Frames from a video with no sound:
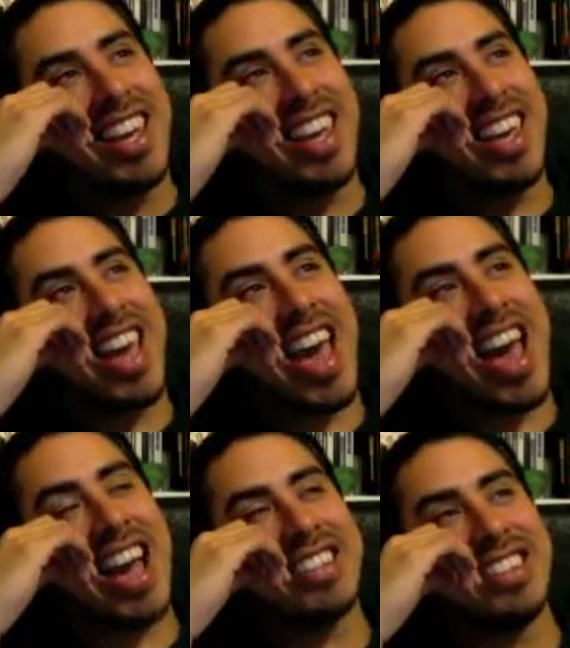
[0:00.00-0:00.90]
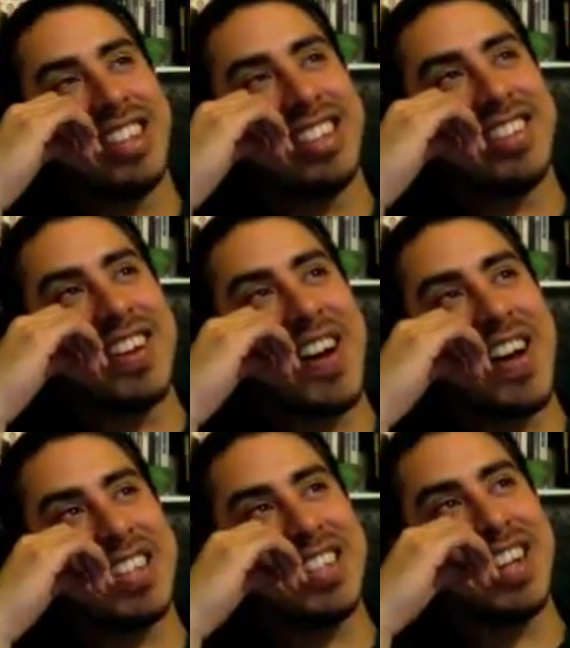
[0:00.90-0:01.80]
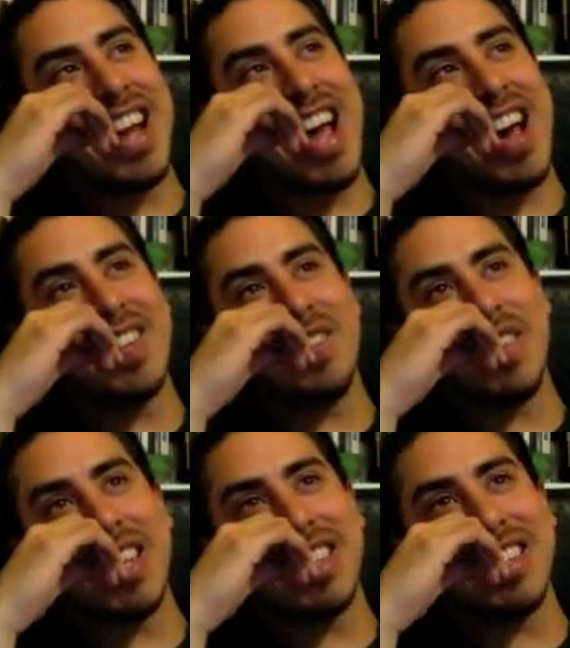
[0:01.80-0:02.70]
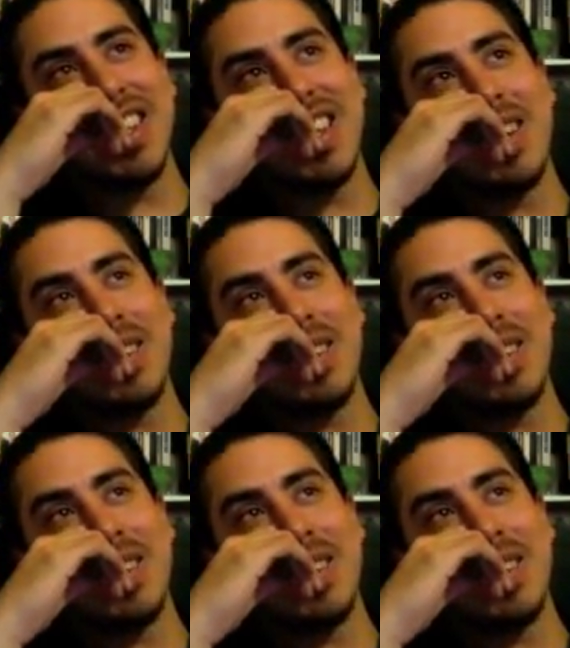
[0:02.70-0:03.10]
he actually talked her out of being CEO